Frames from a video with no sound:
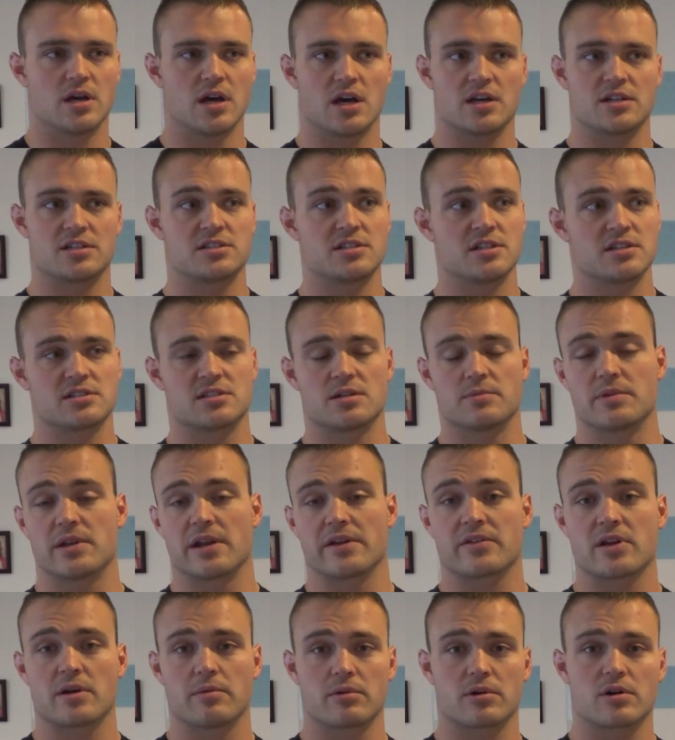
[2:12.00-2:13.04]
system that
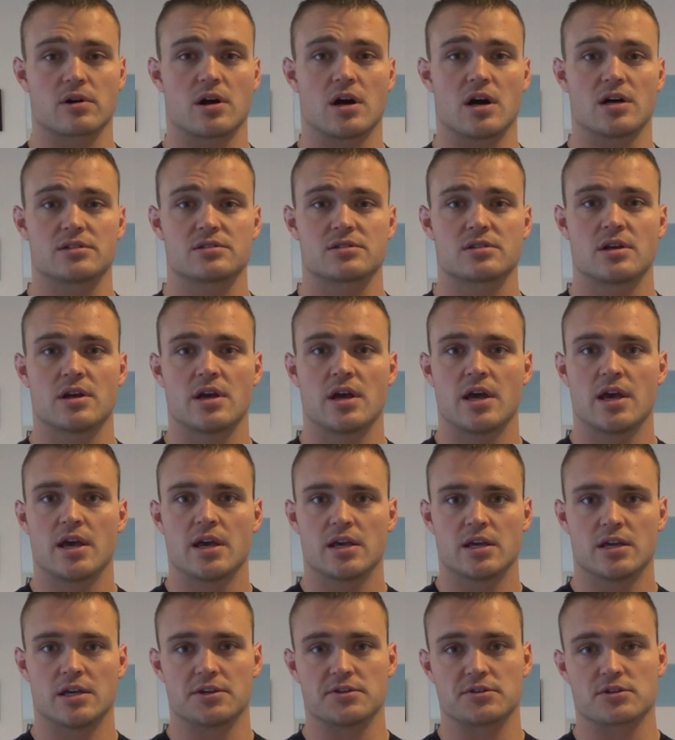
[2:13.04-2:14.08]
I've come across
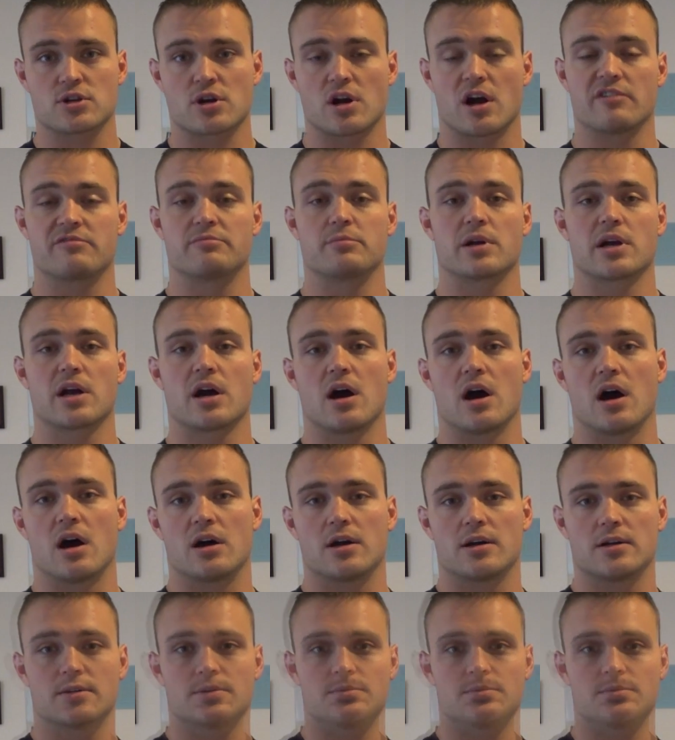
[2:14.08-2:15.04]
is Krav Maga.